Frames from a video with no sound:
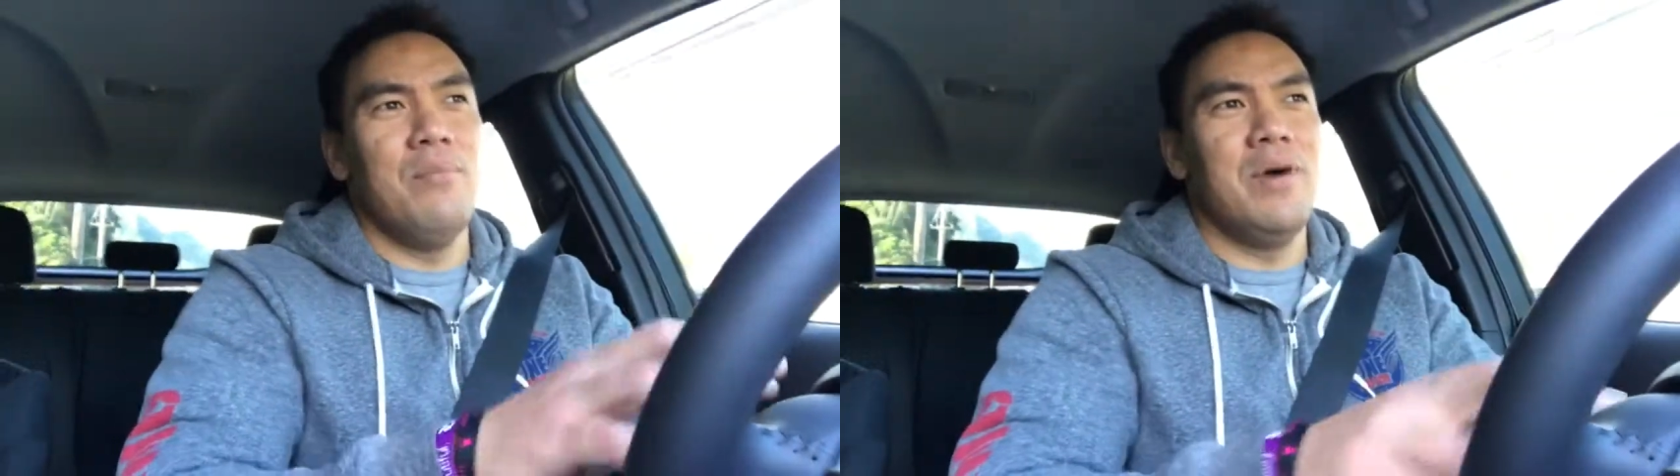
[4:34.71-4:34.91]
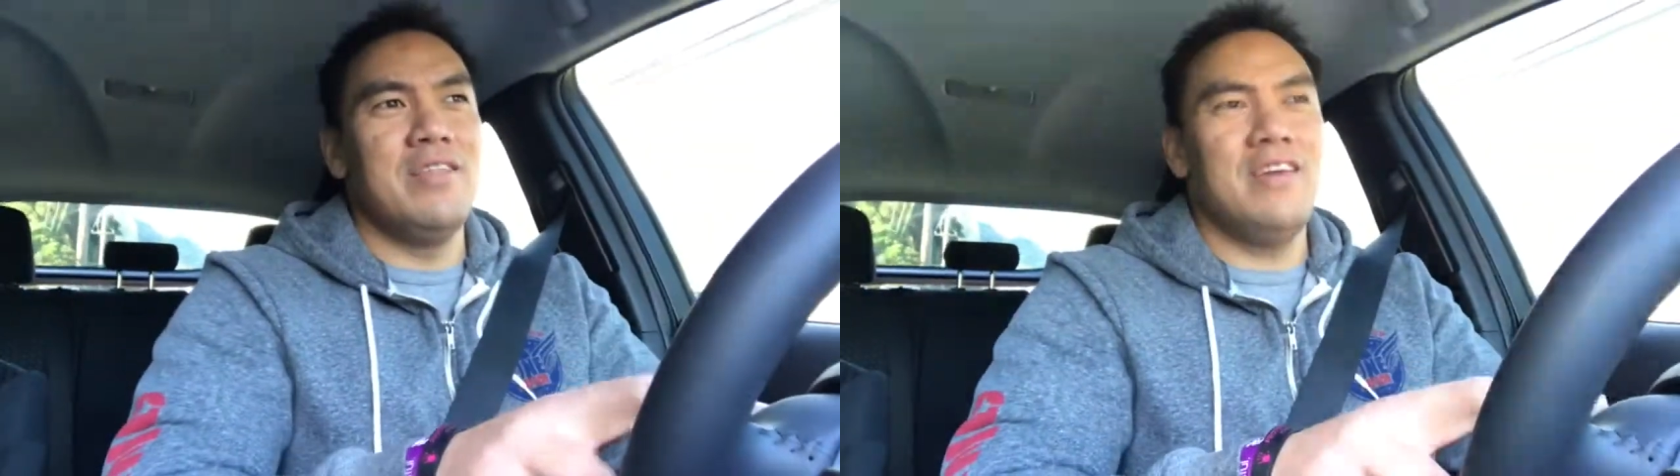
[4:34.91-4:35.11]

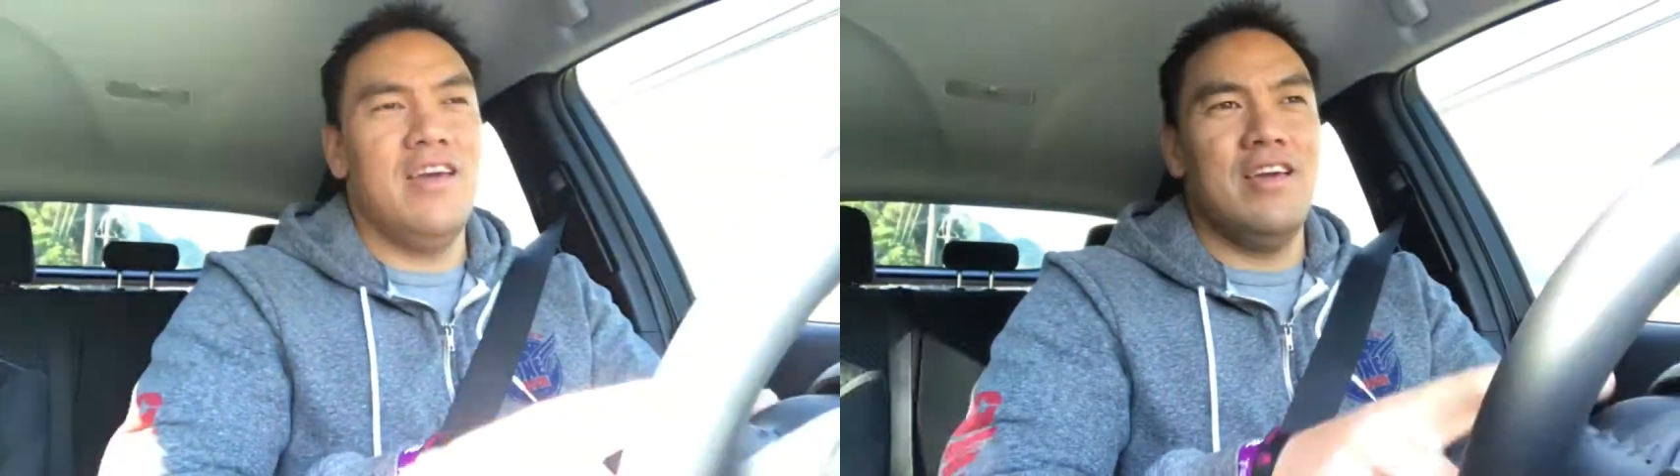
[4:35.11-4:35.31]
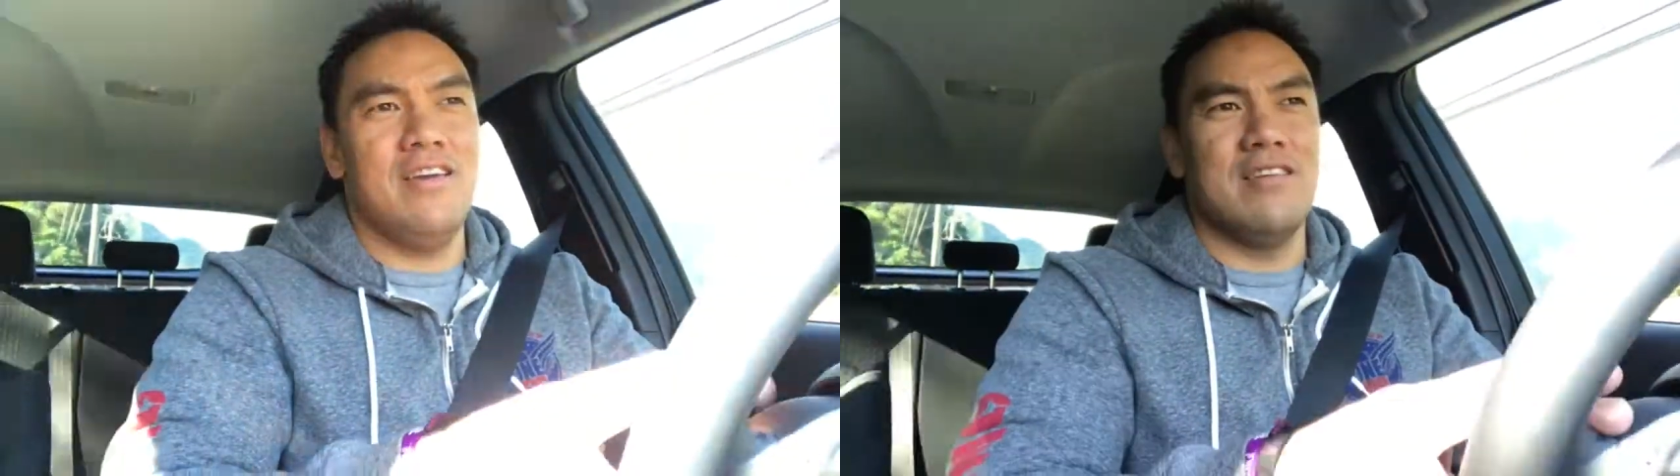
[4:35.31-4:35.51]

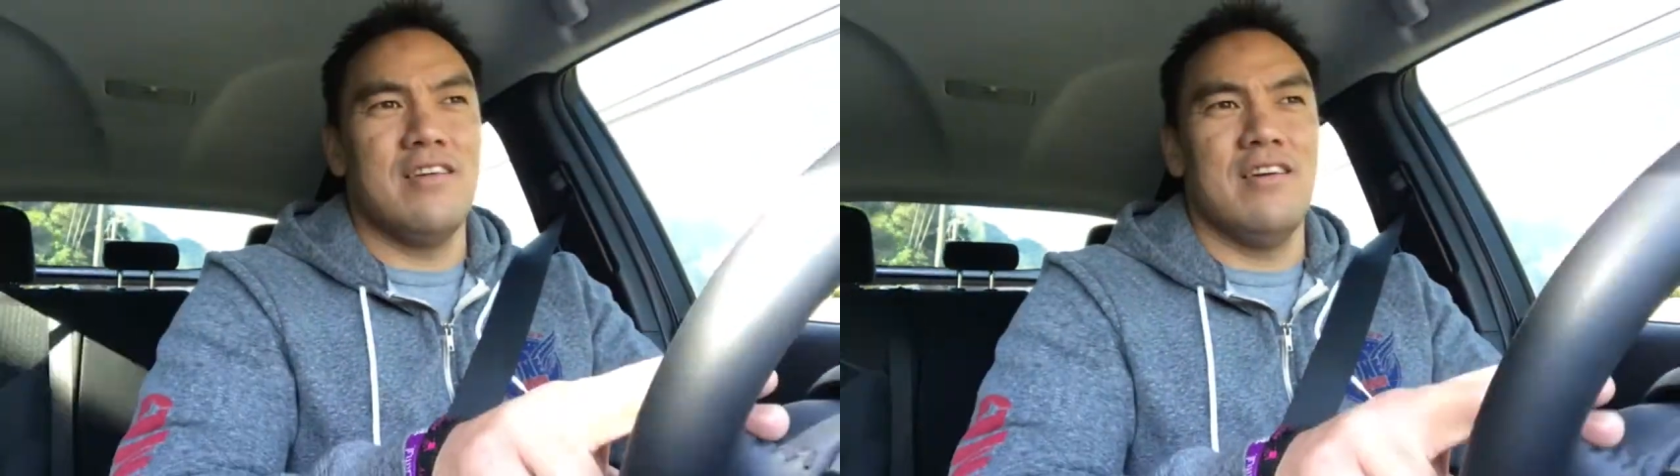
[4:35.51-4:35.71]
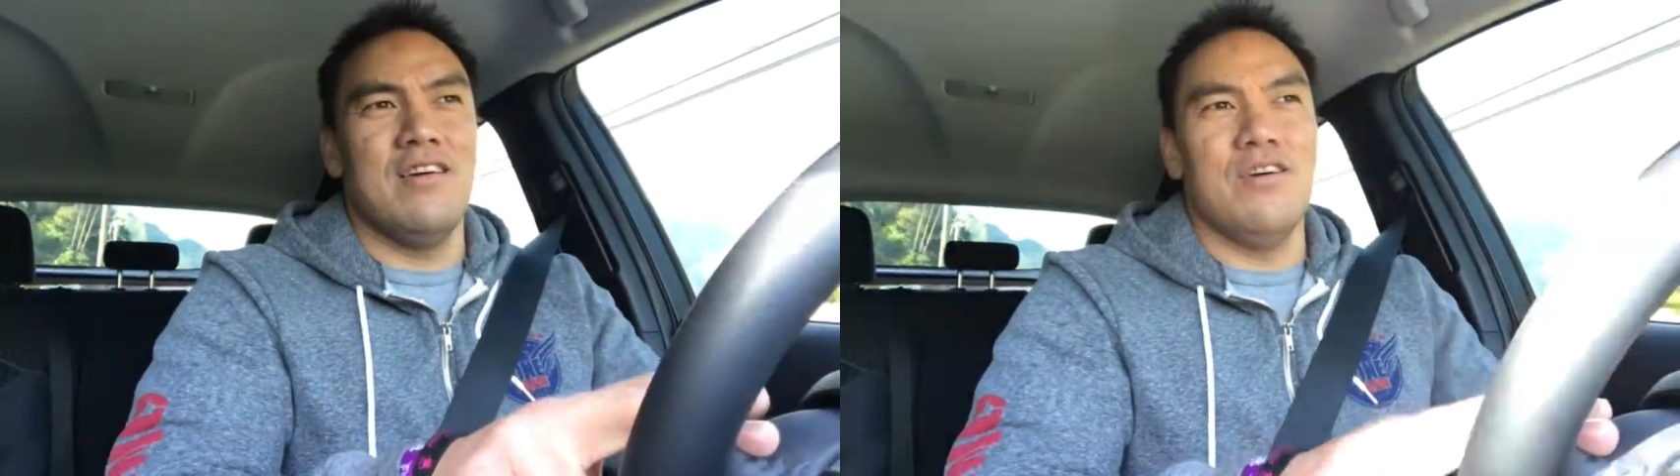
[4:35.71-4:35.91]
Monday,
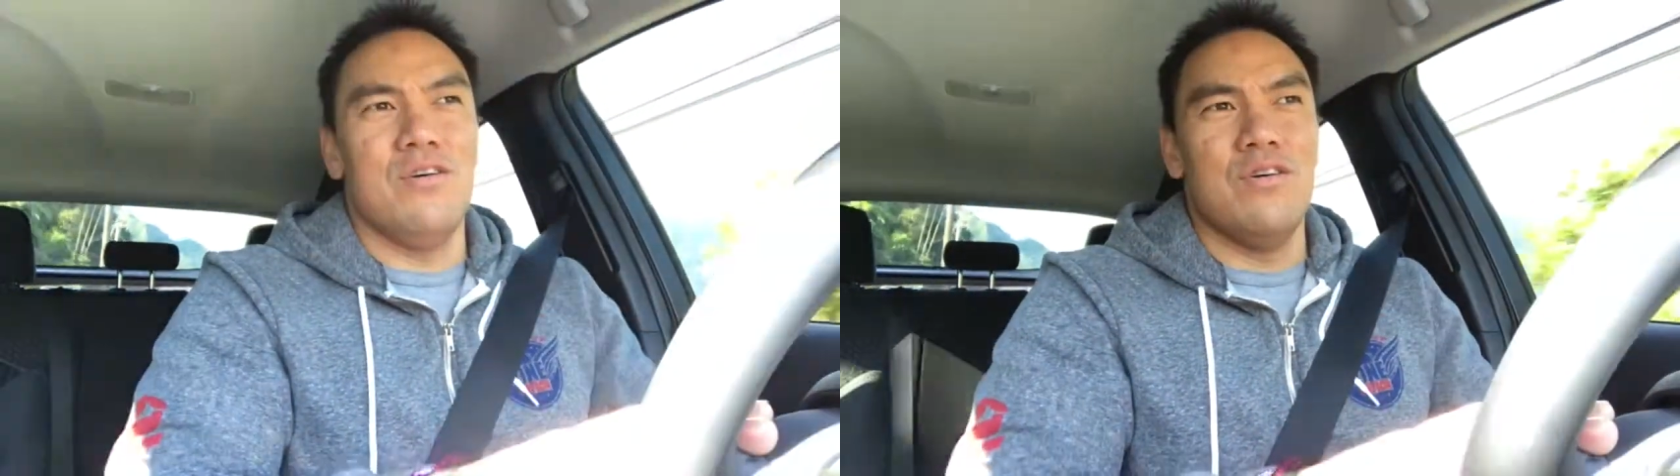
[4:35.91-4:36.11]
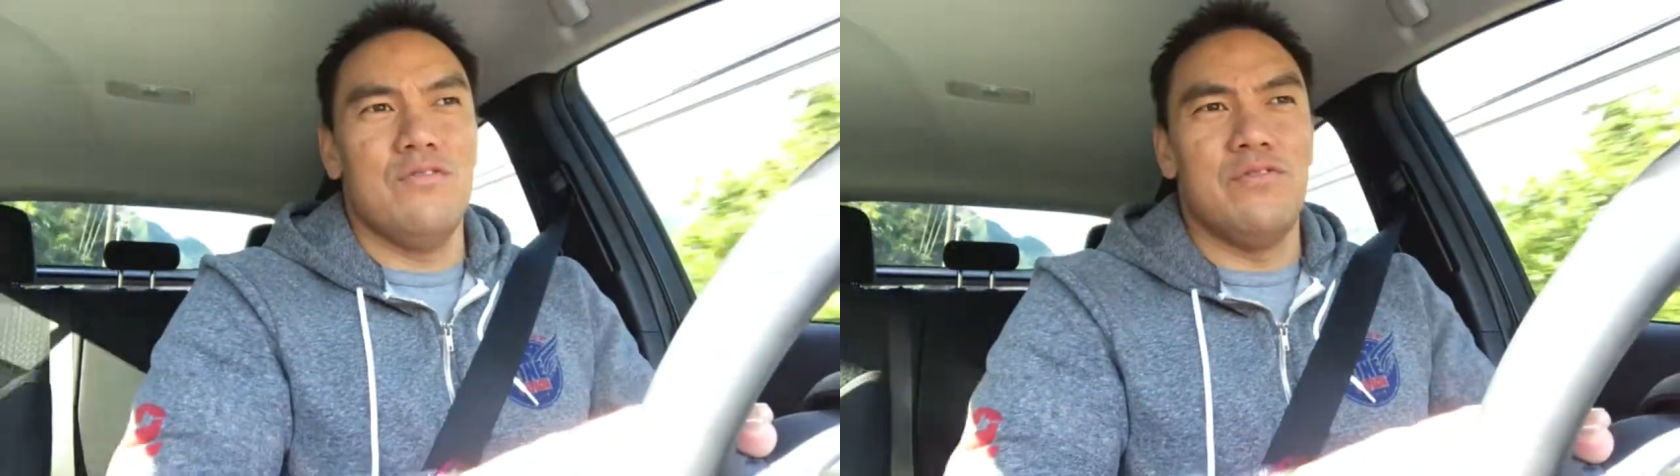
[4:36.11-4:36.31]

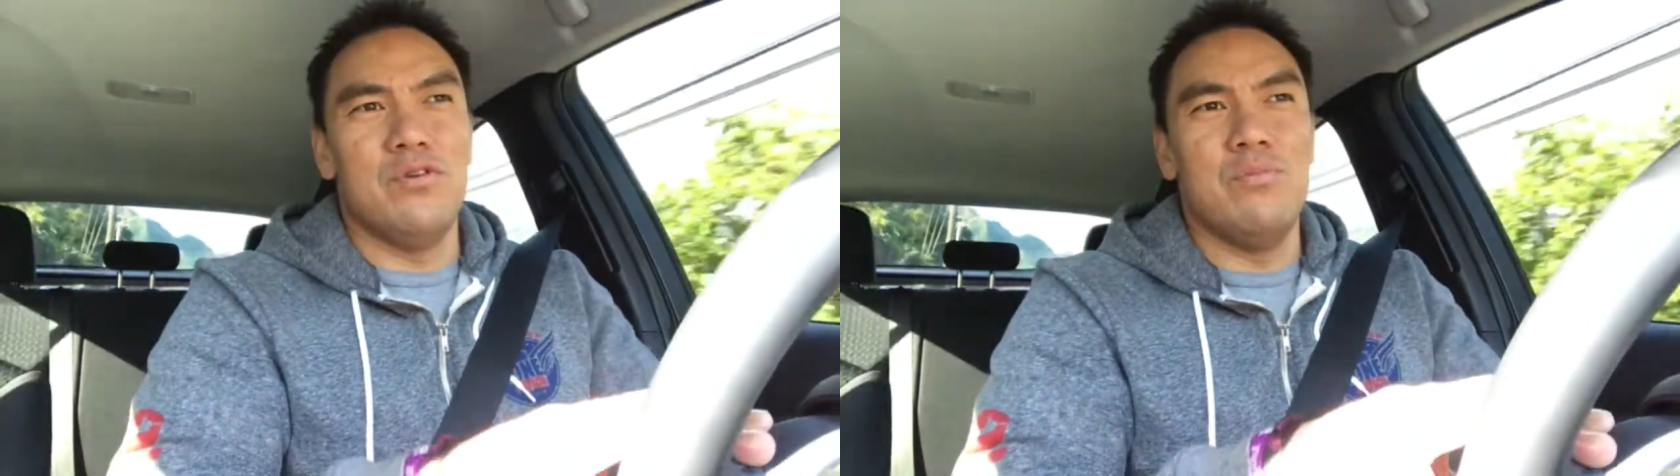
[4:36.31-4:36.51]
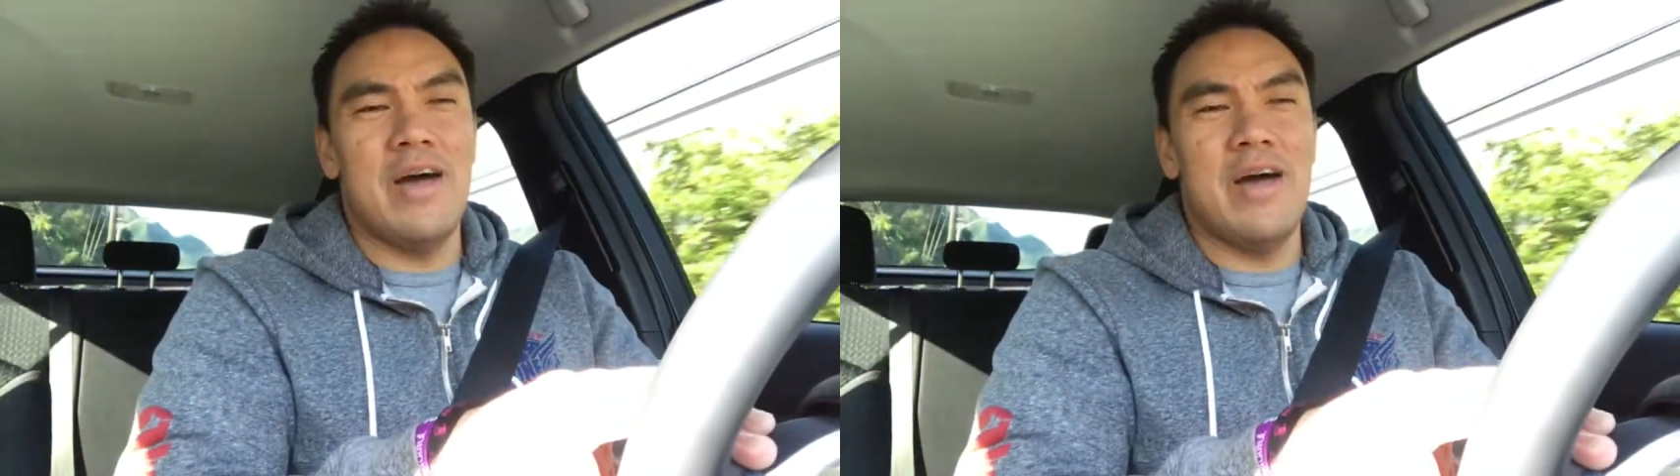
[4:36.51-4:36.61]
flew